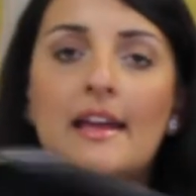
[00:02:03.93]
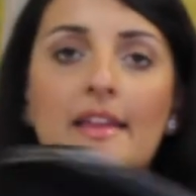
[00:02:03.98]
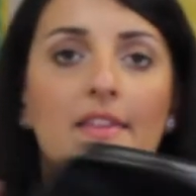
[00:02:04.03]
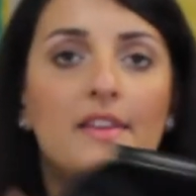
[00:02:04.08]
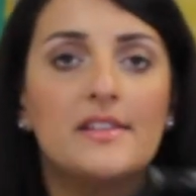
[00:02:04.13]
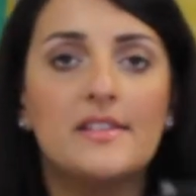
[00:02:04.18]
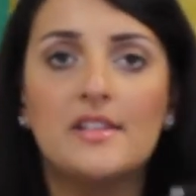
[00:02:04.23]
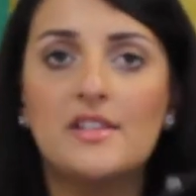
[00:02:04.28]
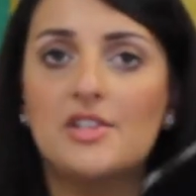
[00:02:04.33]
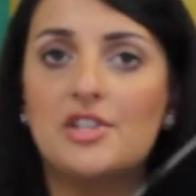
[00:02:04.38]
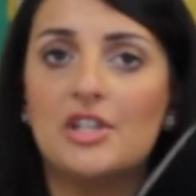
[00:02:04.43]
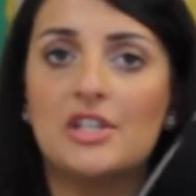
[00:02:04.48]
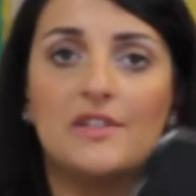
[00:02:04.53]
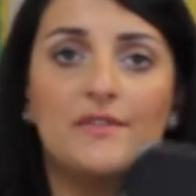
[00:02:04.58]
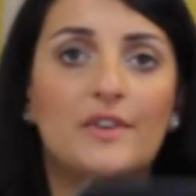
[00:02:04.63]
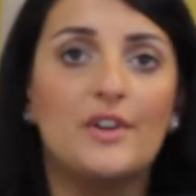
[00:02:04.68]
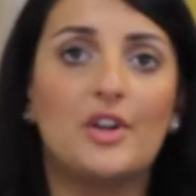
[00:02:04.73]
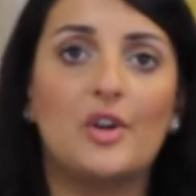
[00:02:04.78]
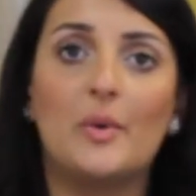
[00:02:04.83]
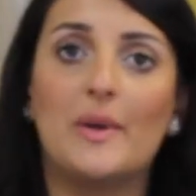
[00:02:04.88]
This is just
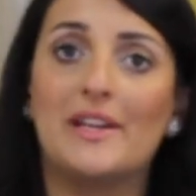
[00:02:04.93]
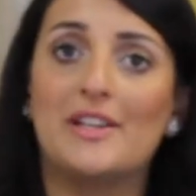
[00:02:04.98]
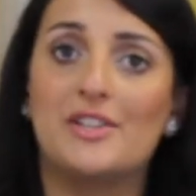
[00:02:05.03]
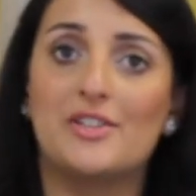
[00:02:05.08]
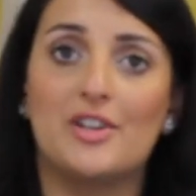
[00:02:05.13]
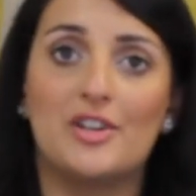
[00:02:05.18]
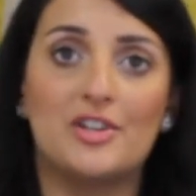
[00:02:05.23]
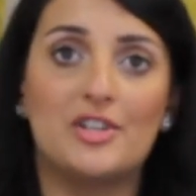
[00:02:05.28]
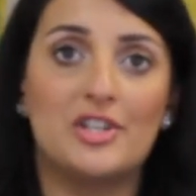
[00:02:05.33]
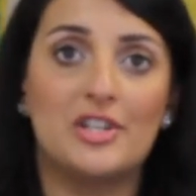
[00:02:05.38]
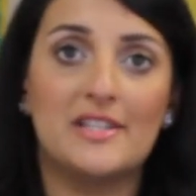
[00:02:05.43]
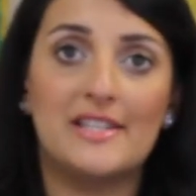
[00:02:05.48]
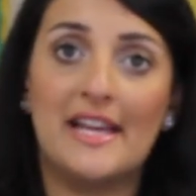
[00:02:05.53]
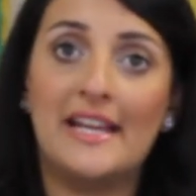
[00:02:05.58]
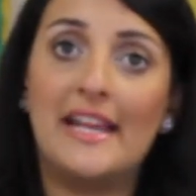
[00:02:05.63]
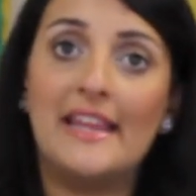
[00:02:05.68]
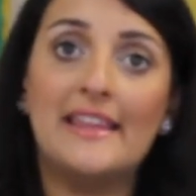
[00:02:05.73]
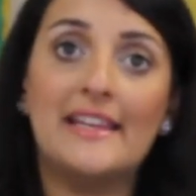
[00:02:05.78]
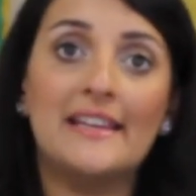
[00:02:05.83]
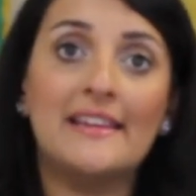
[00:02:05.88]
for quick searches,
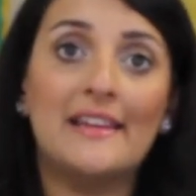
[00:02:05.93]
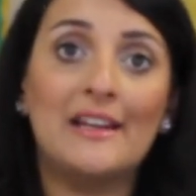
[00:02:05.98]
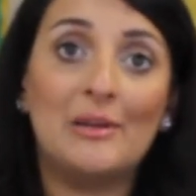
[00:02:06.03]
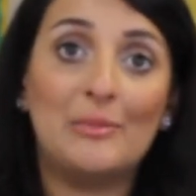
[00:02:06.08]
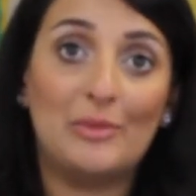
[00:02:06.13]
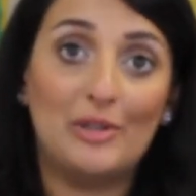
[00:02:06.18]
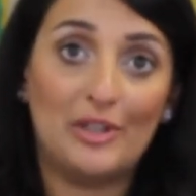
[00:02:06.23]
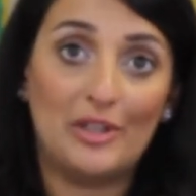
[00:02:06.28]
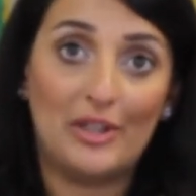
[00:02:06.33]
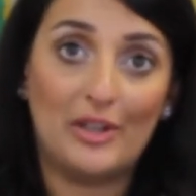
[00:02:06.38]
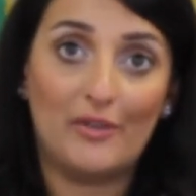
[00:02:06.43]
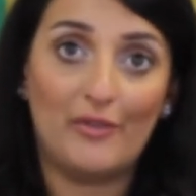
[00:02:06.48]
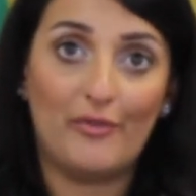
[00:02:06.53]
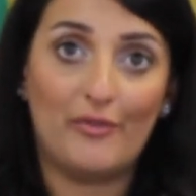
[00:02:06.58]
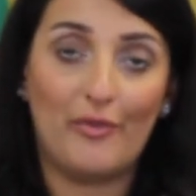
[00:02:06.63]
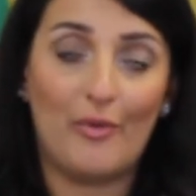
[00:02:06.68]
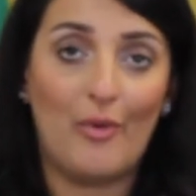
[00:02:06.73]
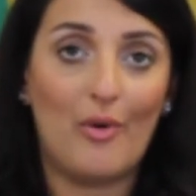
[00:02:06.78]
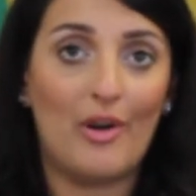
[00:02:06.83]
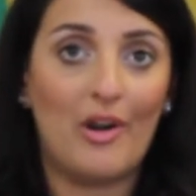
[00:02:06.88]
anything that I'm looking
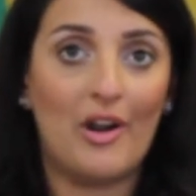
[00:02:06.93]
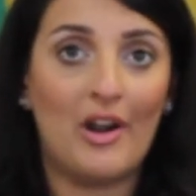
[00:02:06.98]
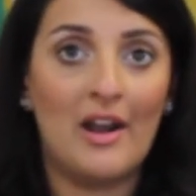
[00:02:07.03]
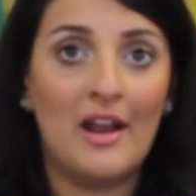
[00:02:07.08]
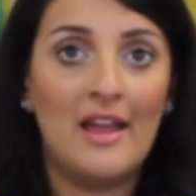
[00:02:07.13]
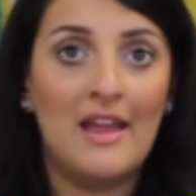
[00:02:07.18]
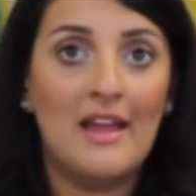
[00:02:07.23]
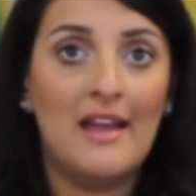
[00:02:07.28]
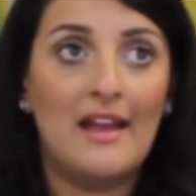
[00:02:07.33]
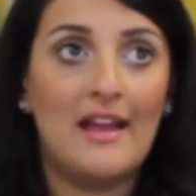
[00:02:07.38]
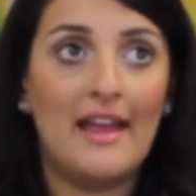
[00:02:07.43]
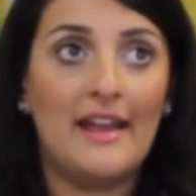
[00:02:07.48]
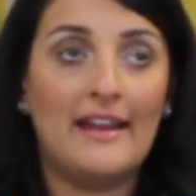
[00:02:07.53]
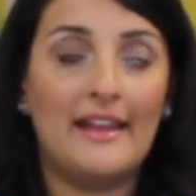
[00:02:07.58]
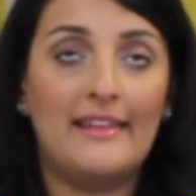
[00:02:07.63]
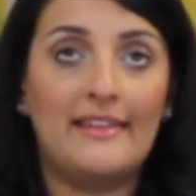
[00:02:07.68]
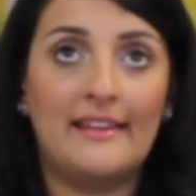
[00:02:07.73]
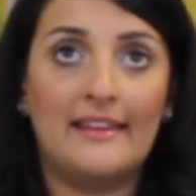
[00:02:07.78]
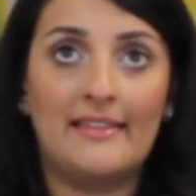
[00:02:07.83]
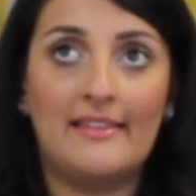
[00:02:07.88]
for,
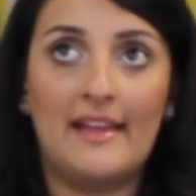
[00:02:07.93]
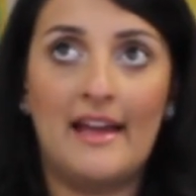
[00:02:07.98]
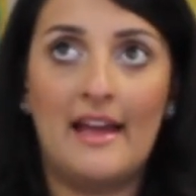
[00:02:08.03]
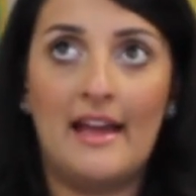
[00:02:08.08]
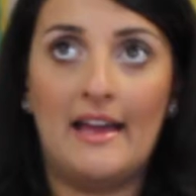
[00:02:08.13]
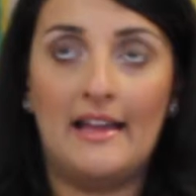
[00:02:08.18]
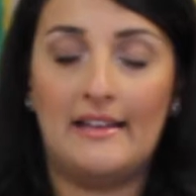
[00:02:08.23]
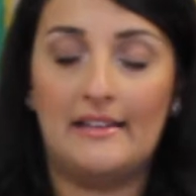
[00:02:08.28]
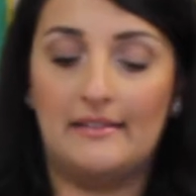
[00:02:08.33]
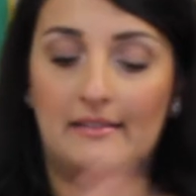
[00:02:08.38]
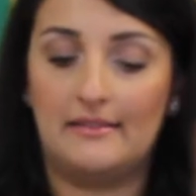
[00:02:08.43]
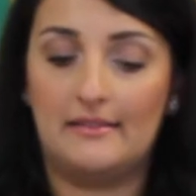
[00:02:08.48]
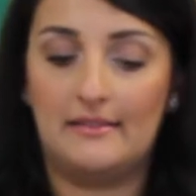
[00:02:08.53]
anything that,